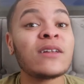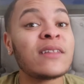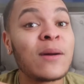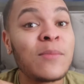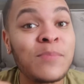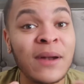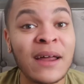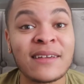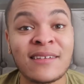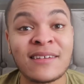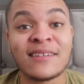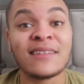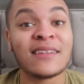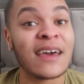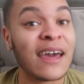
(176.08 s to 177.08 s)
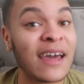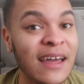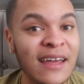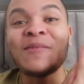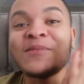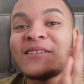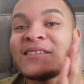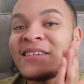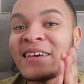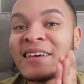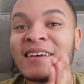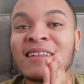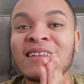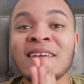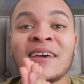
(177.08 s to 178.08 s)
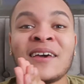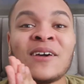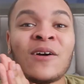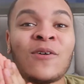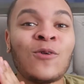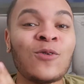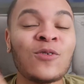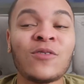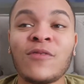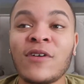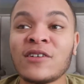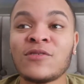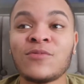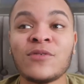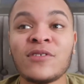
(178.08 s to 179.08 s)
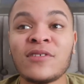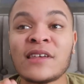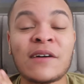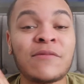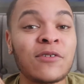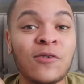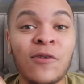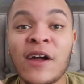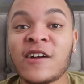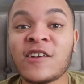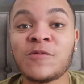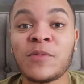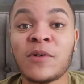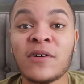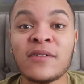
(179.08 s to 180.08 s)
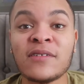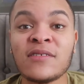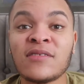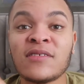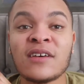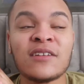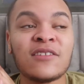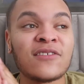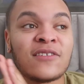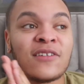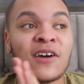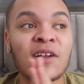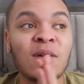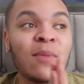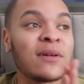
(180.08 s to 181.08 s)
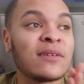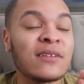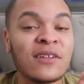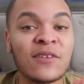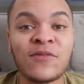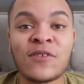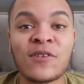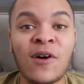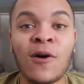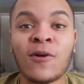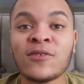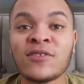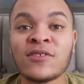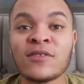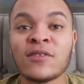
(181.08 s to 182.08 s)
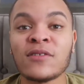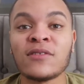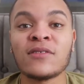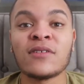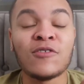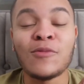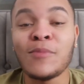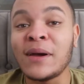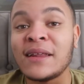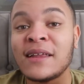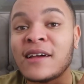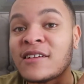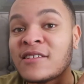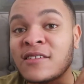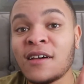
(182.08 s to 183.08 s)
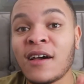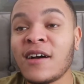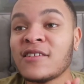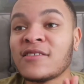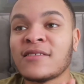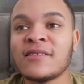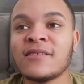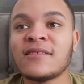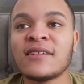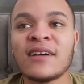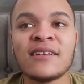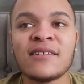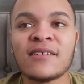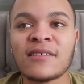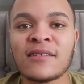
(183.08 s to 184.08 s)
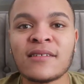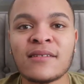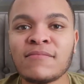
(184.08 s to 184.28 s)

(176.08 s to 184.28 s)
of them places there. I'm just saying, all of us would just have a great experience, just learn about the different cultures, do many excursions, and just